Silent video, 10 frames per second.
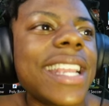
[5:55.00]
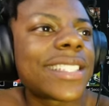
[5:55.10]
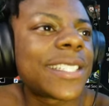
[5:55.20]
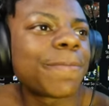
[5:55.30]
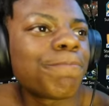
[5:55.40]

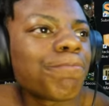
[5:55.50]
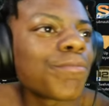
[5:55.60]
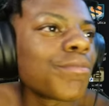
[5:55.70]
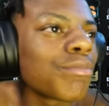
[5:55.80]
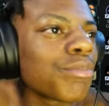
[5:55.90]
Peter
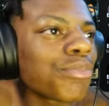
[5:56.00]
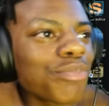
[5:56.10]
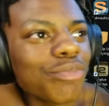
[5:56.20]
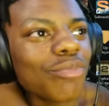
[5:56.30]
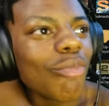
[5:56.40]
Varda
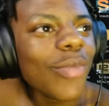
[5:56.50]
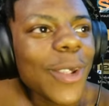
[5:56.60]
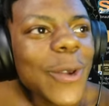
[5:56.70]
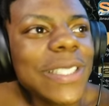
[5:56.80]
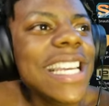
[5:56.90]
donated 20
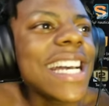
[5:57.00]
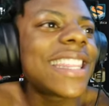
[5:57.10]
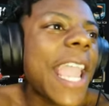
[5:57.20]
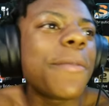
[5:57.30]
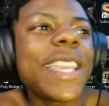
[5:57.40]
checks What's good,
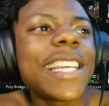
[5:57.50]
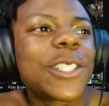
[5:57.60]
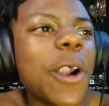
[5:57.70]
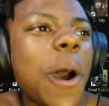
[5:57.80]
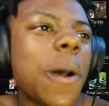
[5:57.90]
baby, through
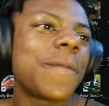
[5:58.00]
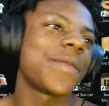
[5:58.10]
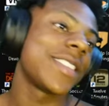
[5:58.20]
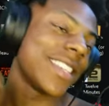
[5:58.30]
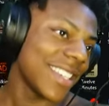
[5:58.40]
draw? Super
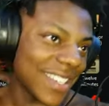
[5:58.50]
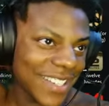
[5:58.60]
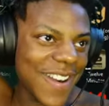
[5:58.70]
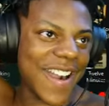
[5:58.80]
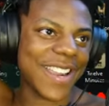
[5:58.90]
Chat.
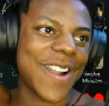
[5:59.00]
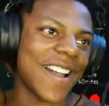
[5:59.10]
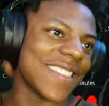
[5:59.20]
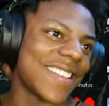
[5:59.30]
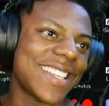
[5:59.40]
All right,
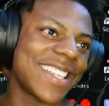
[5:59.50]
Can you says